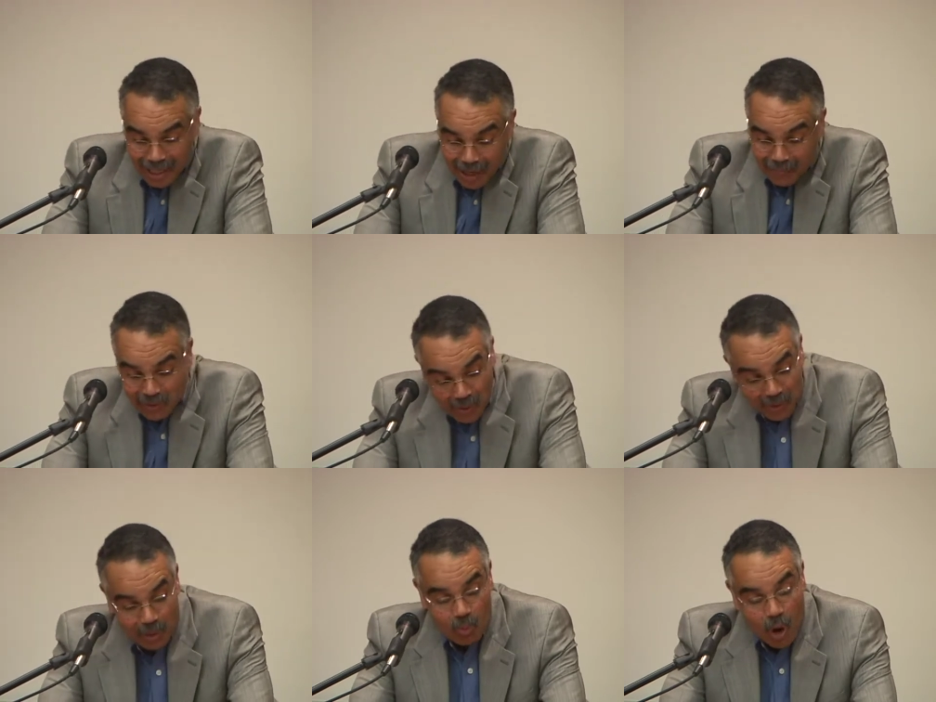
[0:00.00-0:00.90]
A few of
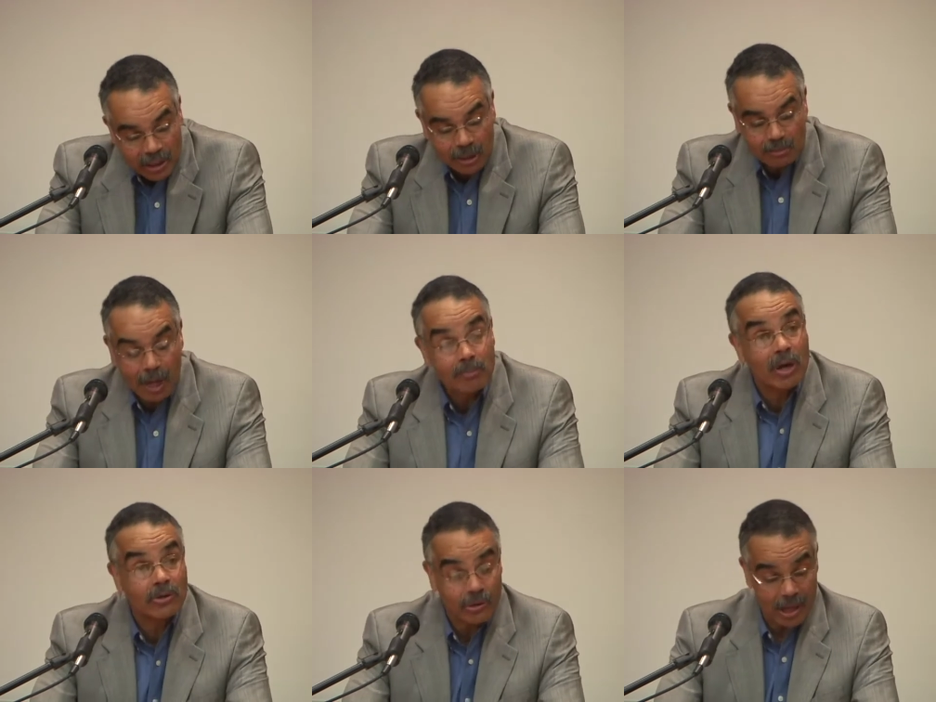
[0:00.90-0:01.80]
them watching my
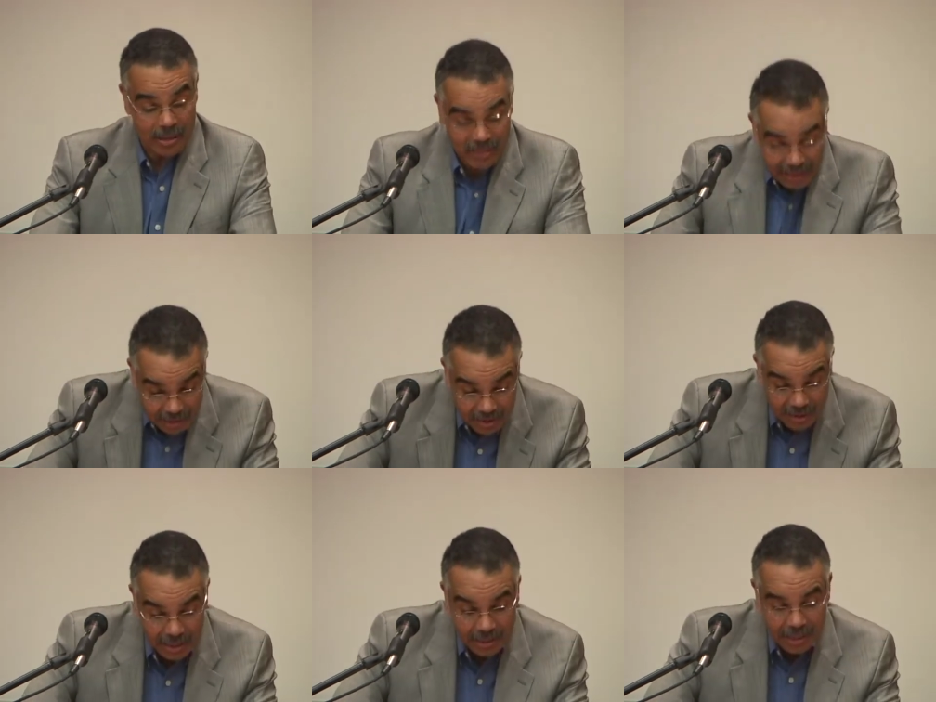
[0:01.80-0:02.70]
mother, then
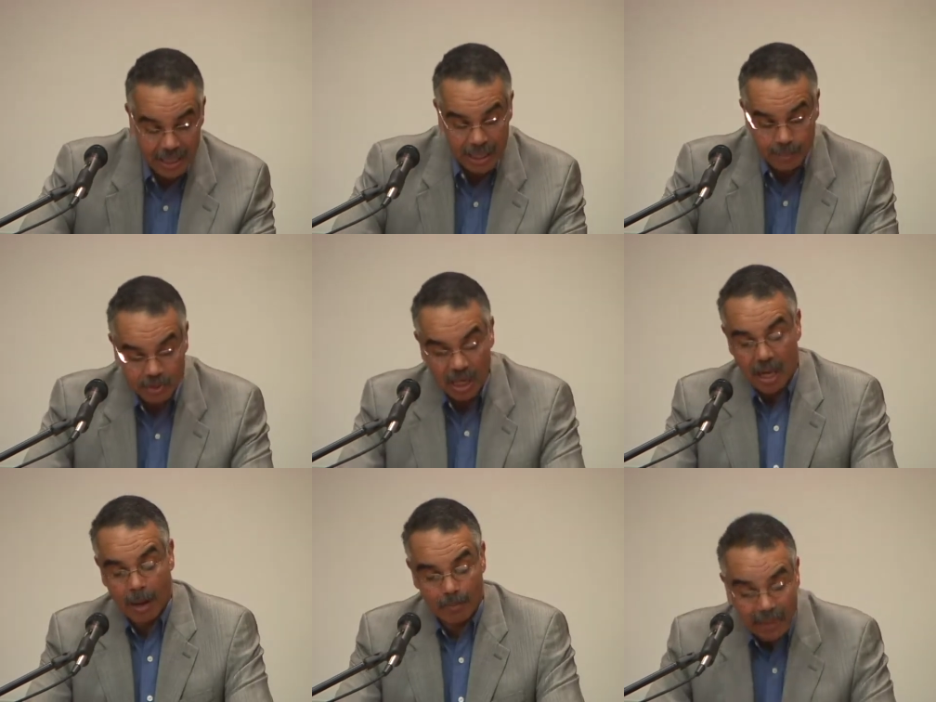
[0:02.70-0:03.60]
thin hipped,
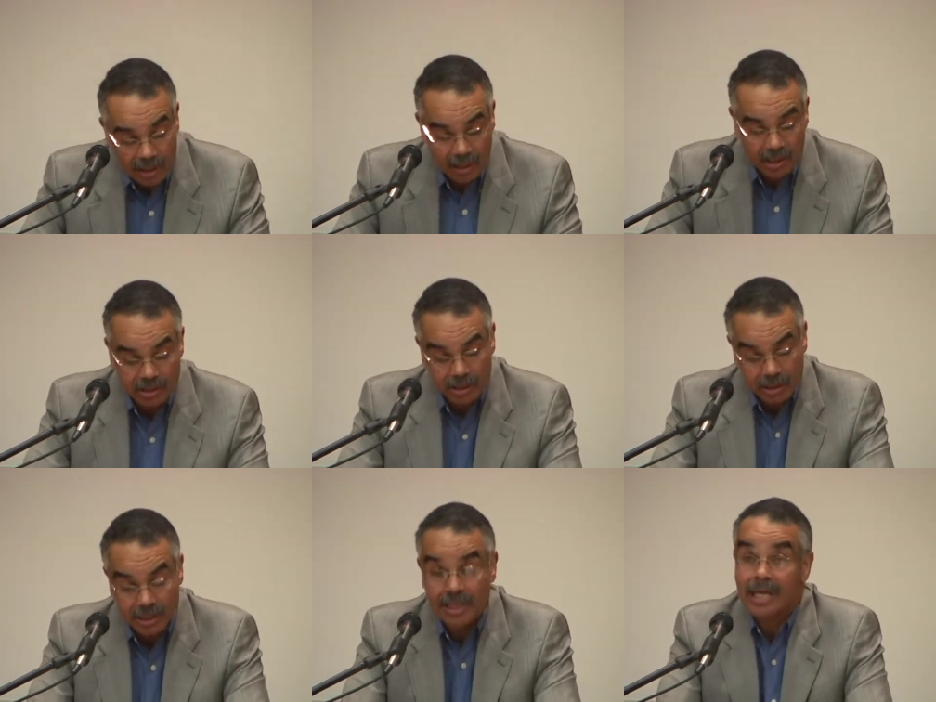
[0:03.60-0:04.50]
a bit
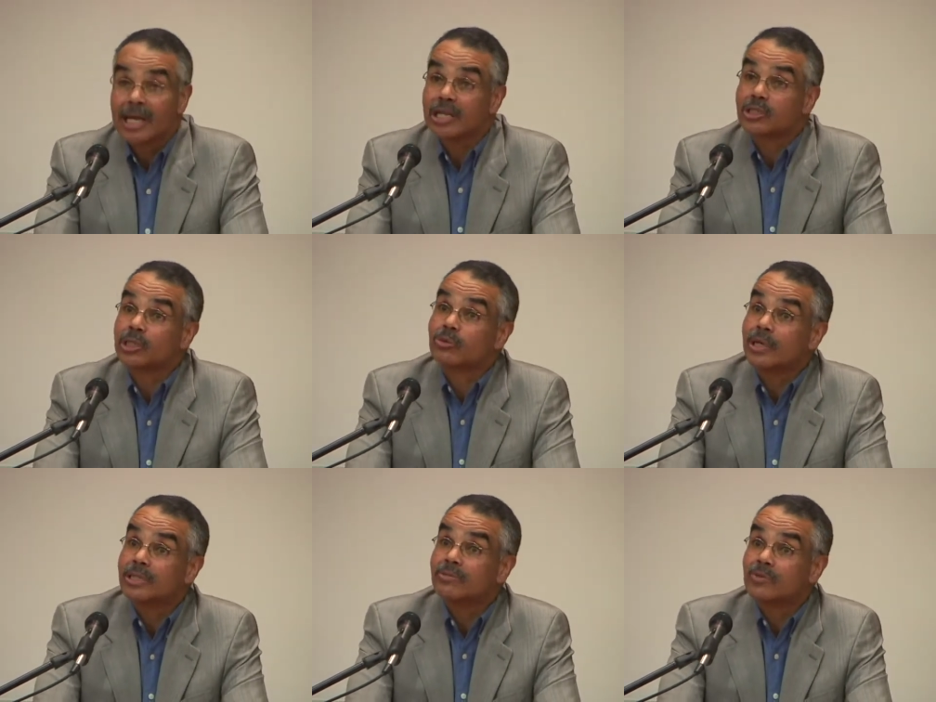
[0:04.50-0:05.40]
lustily, as she
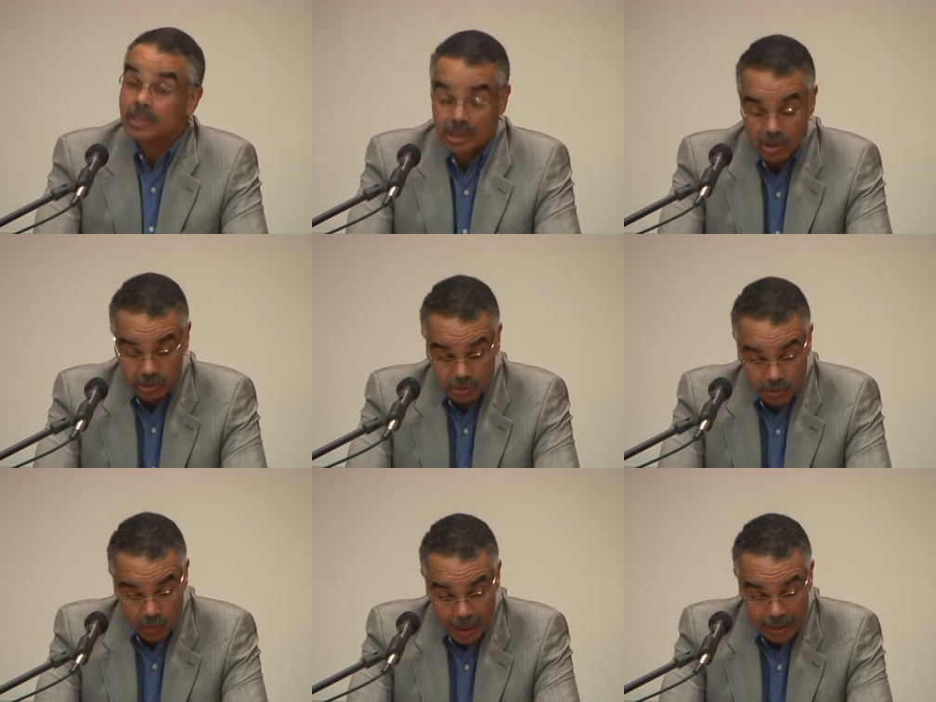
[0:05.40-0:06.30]
gracefully sauntered
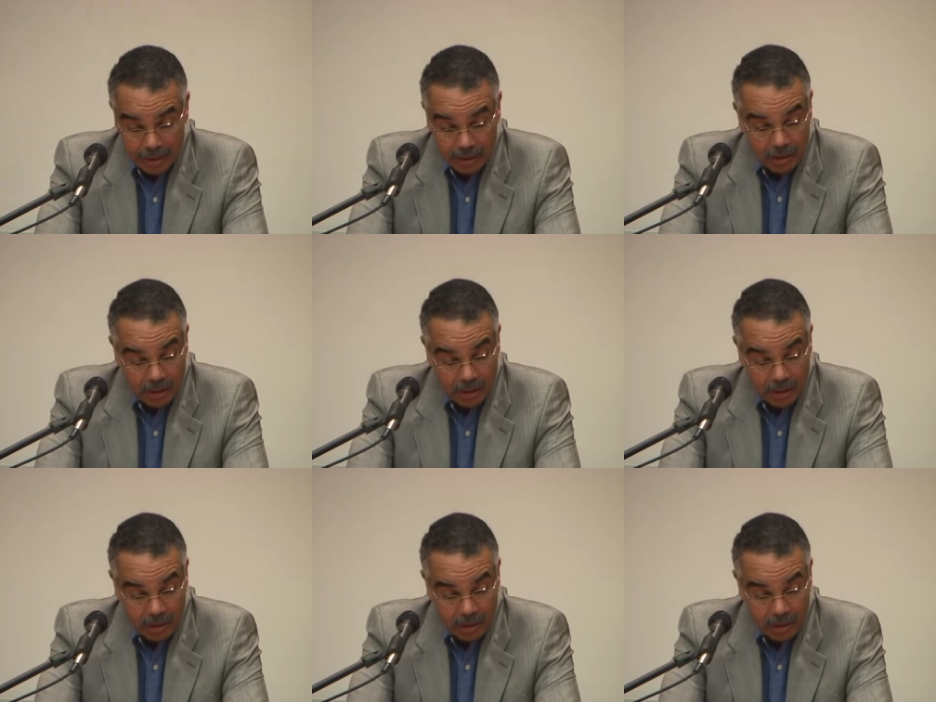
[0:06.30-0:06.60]
away.